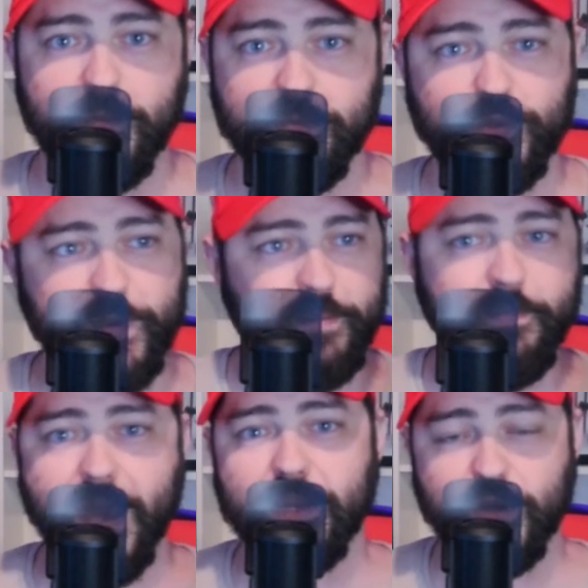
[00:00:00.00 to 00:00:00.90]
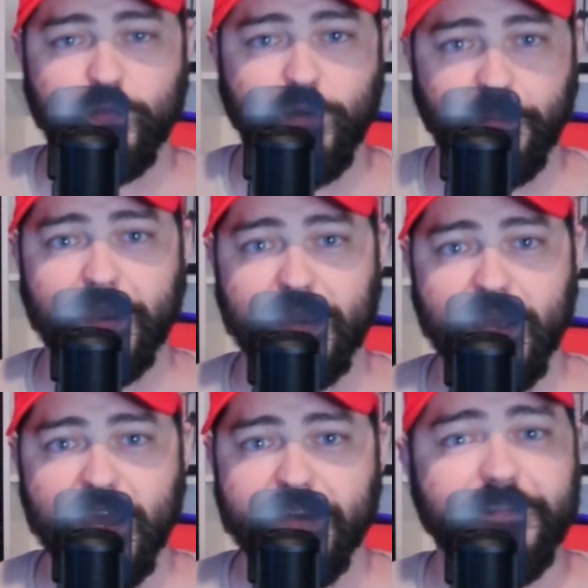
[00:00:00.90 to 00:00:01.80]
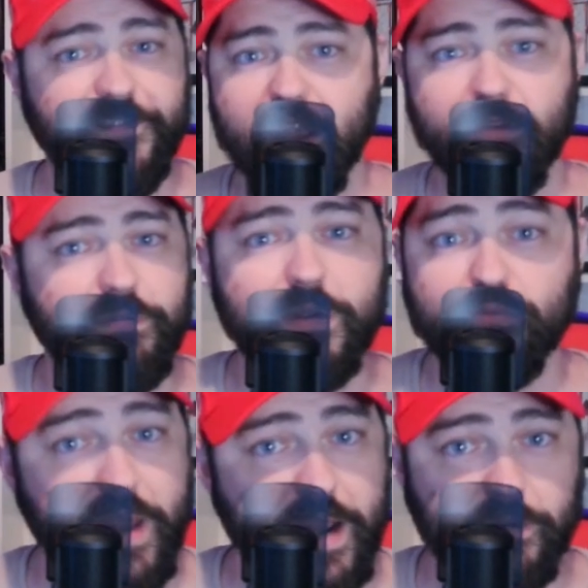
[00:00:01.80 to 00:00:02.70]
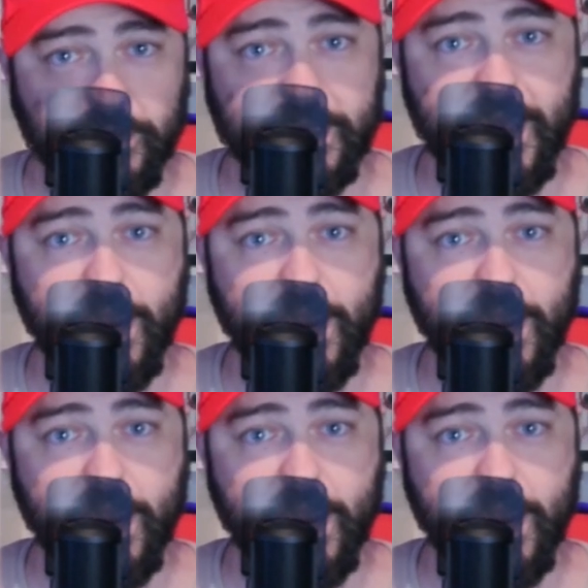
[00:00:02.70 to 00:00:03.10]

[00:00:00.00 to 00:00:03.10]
between a man and a woman. Very rarely.